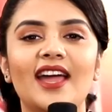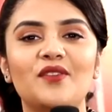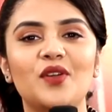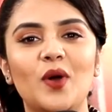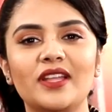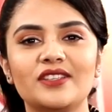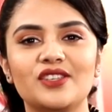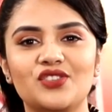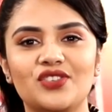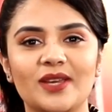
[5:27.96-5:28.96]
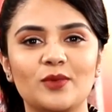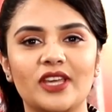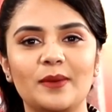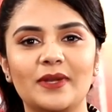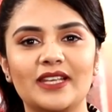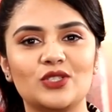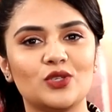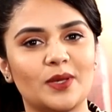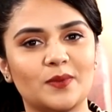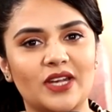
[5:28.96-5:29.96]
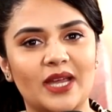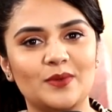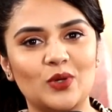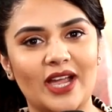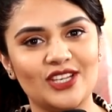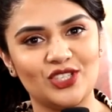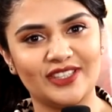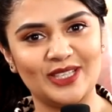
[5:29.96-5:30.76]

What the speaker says: Hi, everyone. This is Srimukhi. Please do subscribe to IG